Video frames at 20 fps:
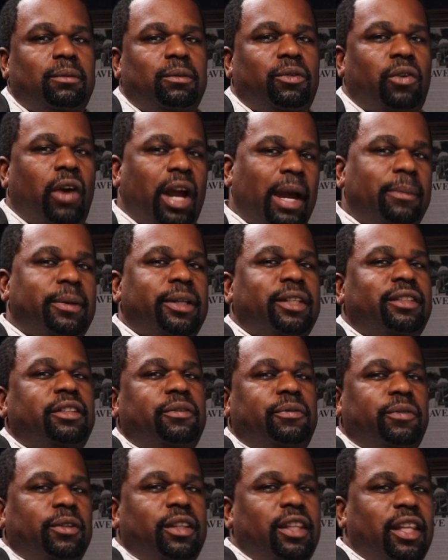grabbing
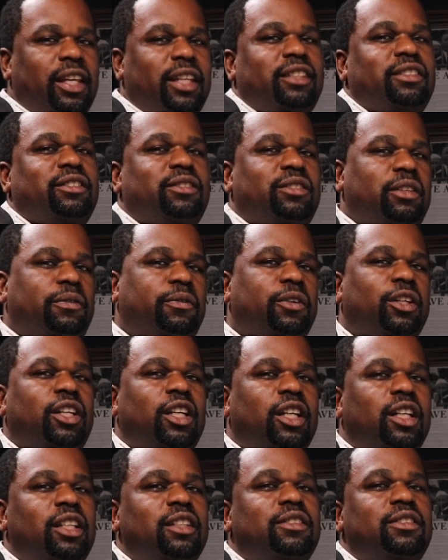different things, different
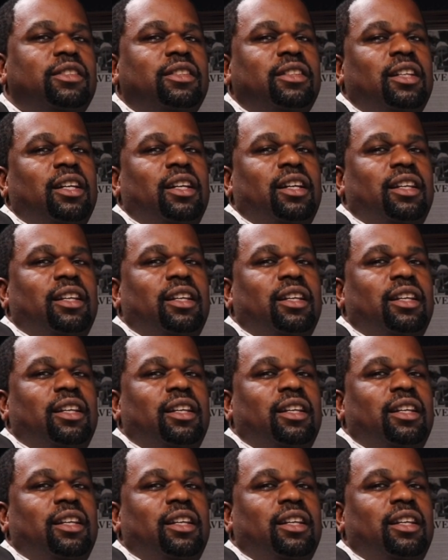goods